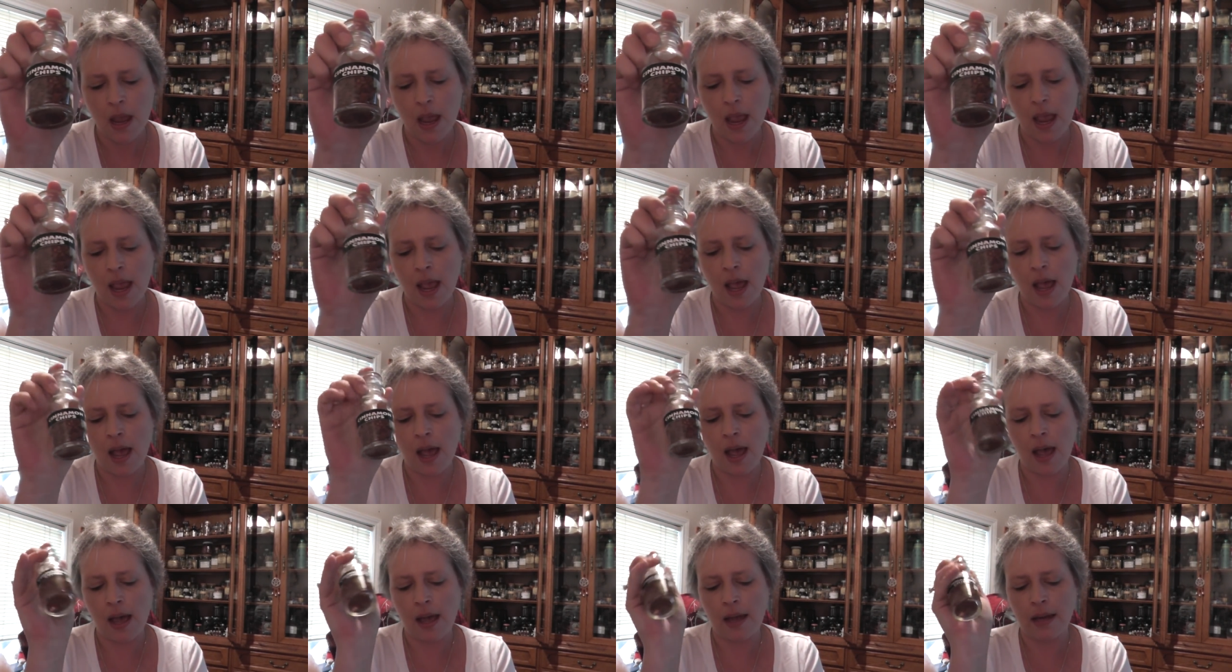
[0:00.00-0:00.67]

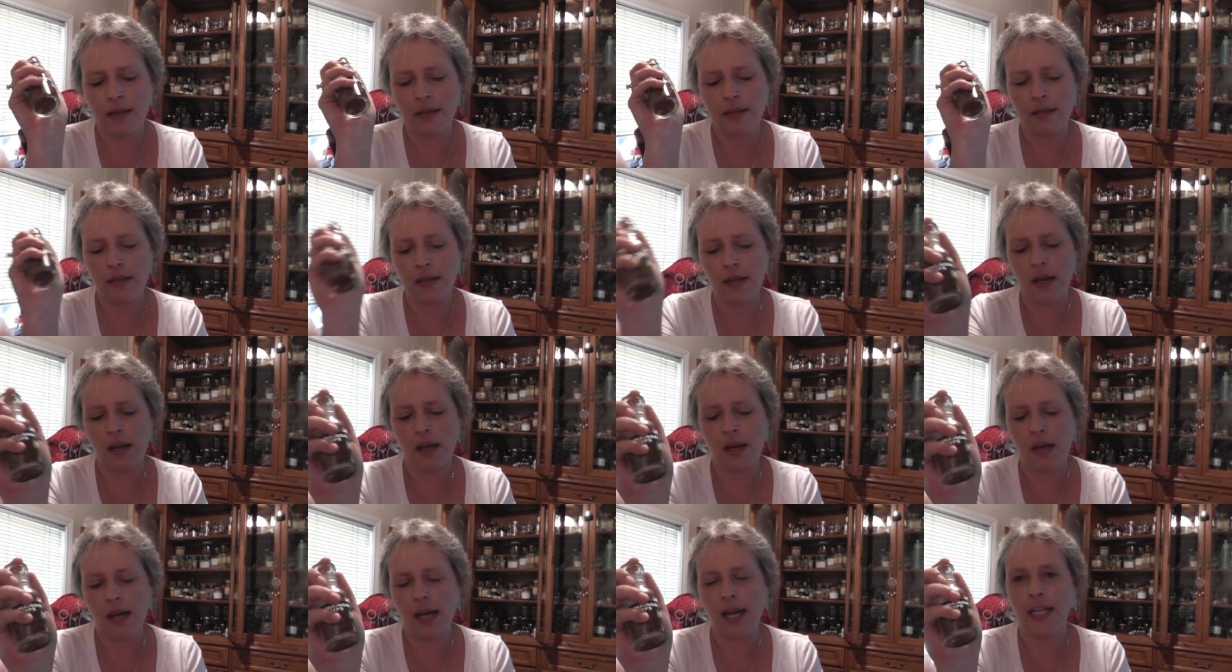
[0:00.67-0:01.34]
And
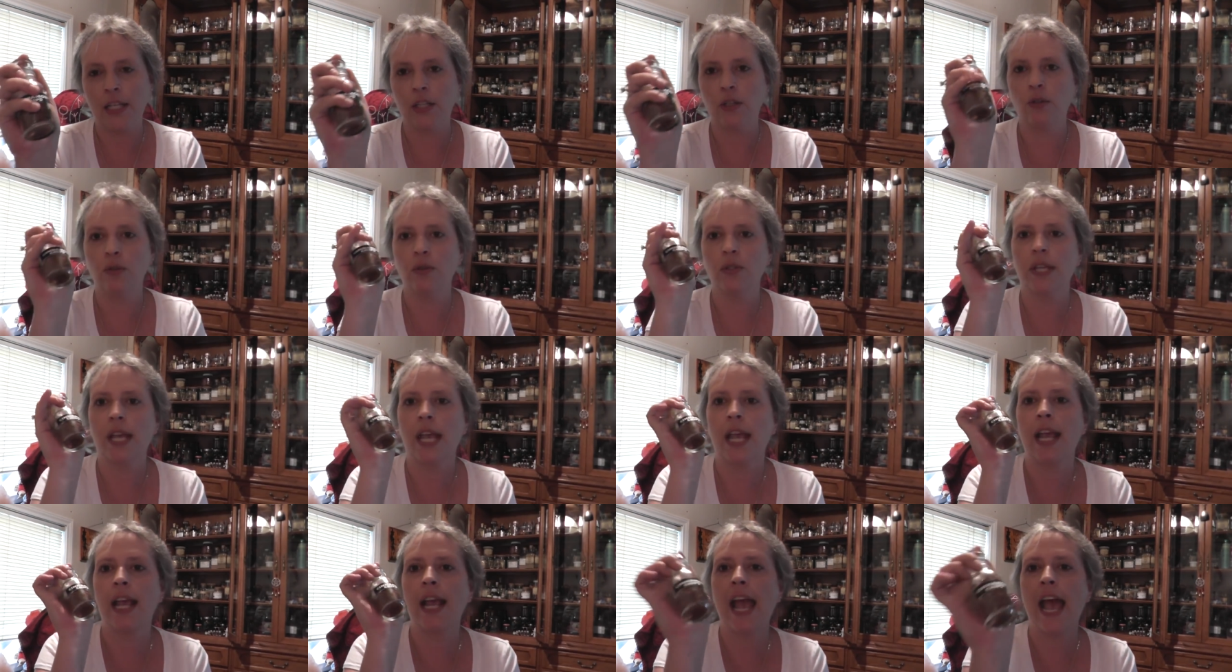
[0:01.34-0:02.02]
I use
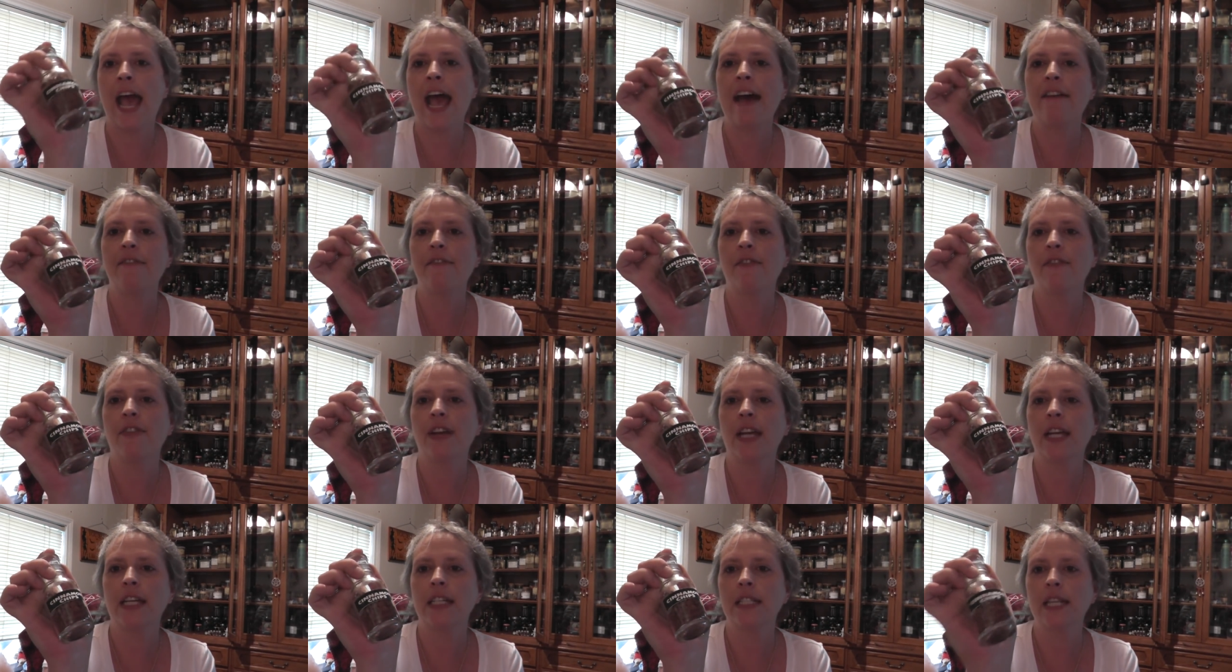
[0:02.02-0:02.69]
a half of
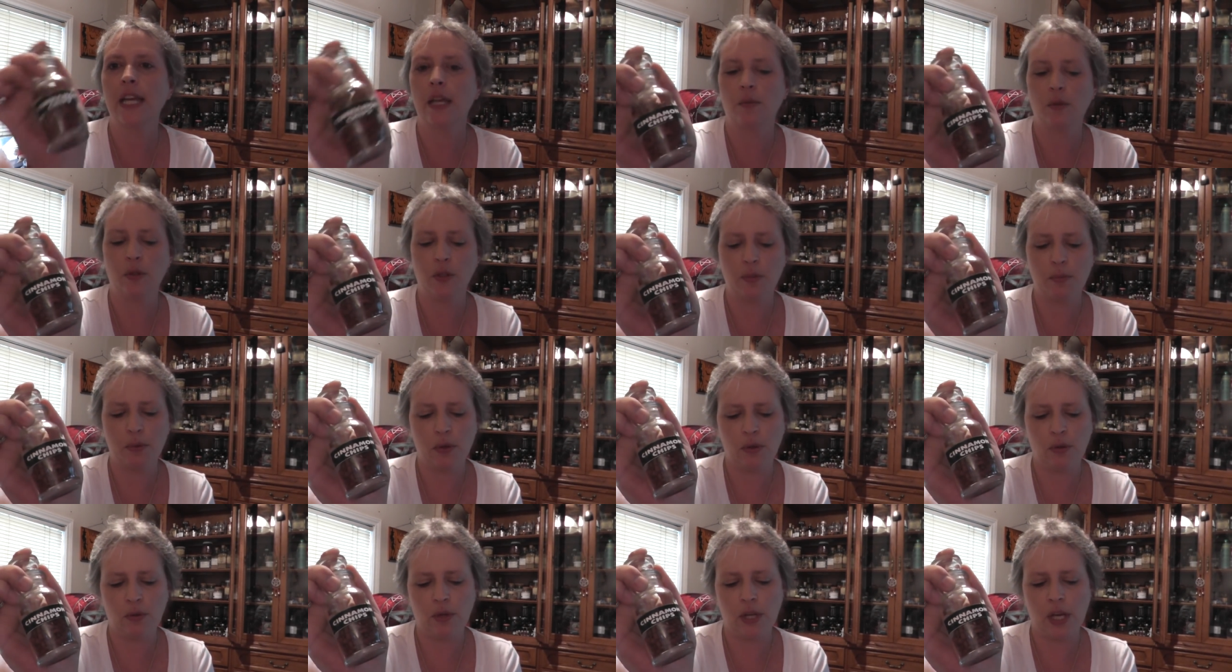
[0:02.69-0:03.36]
a
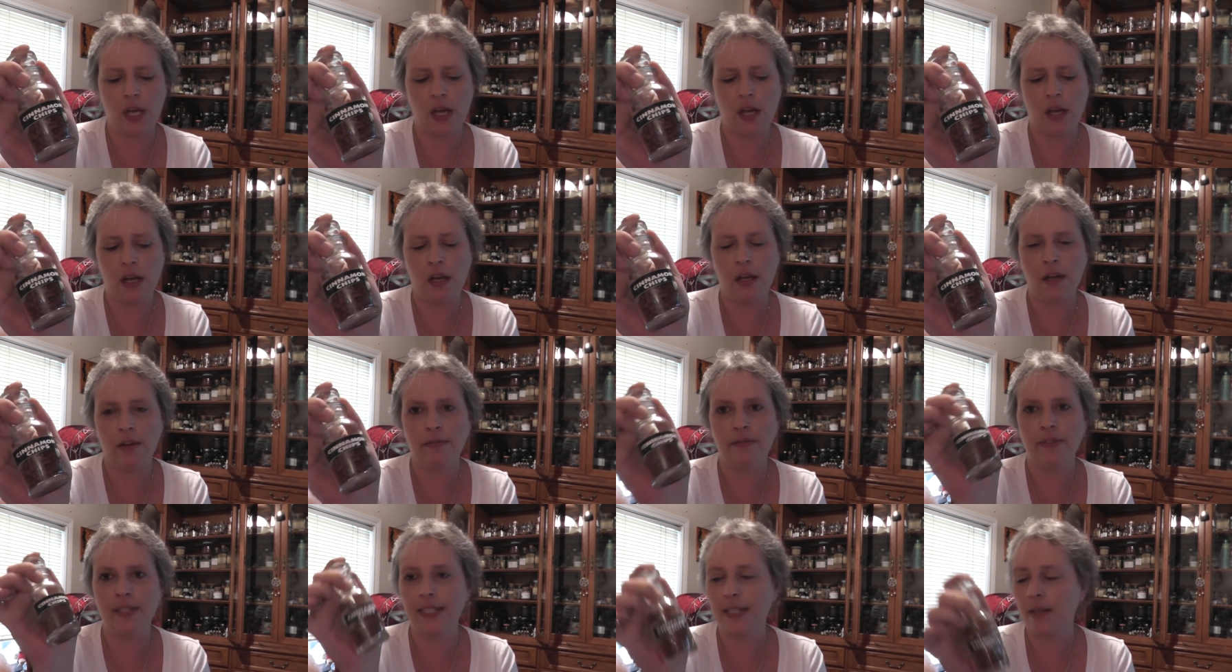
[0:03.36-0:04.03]
tablespoon
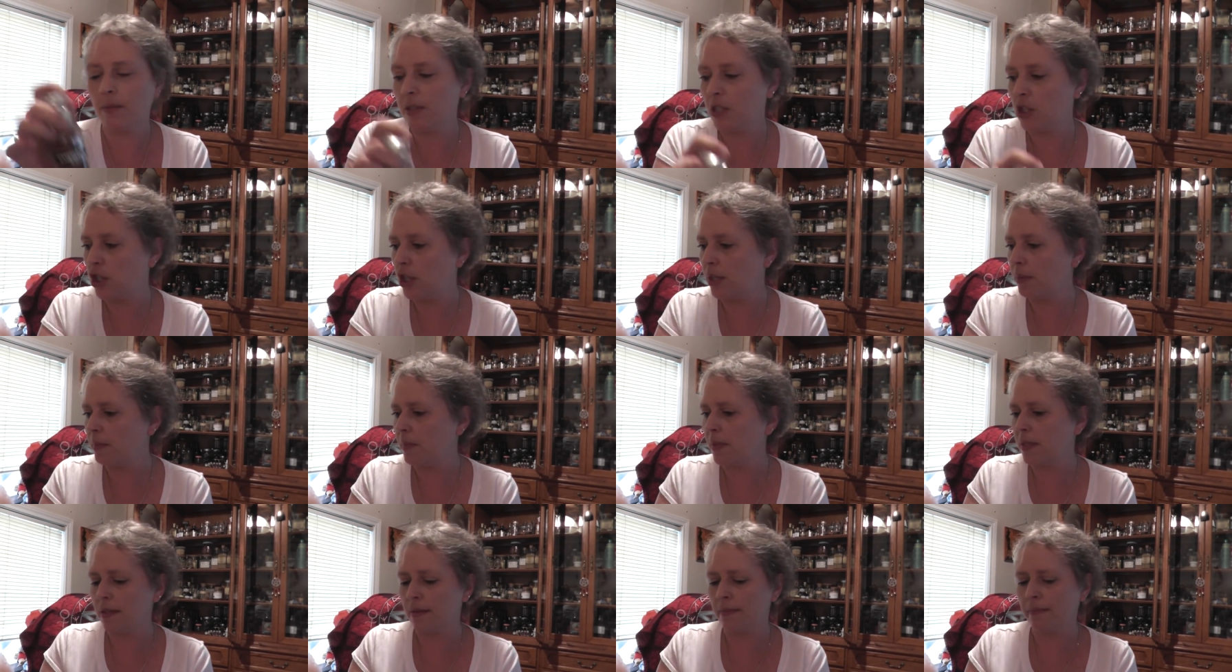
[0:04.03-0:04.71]
of cinnamon
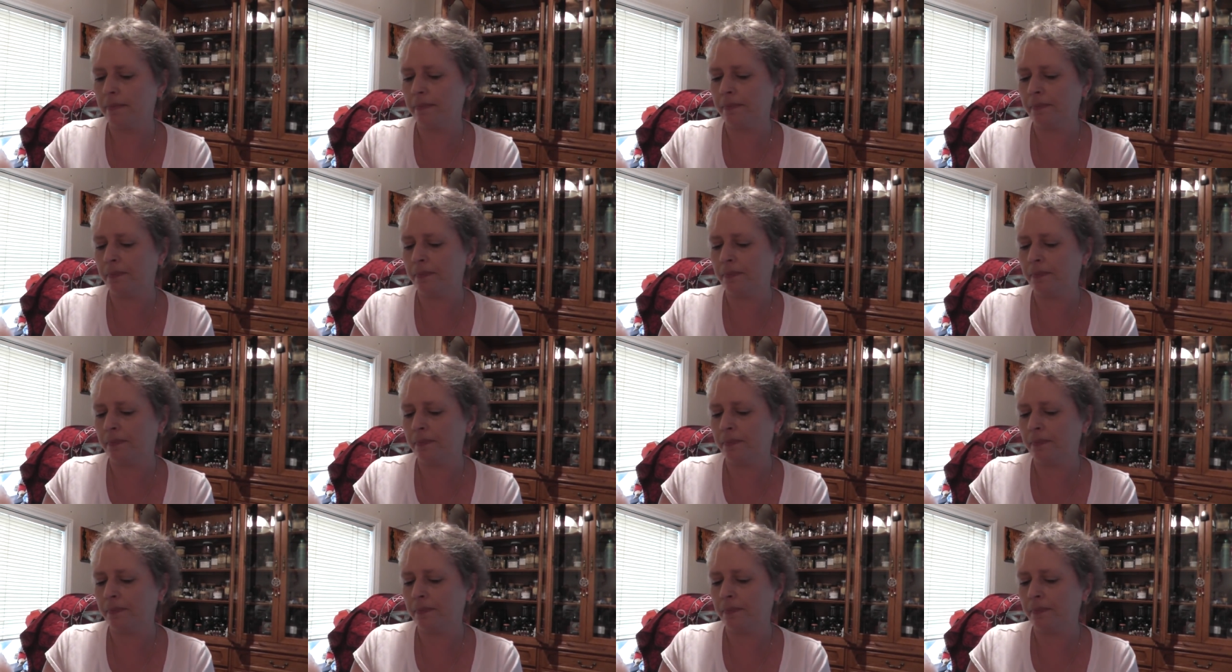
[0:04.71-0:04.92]
chips.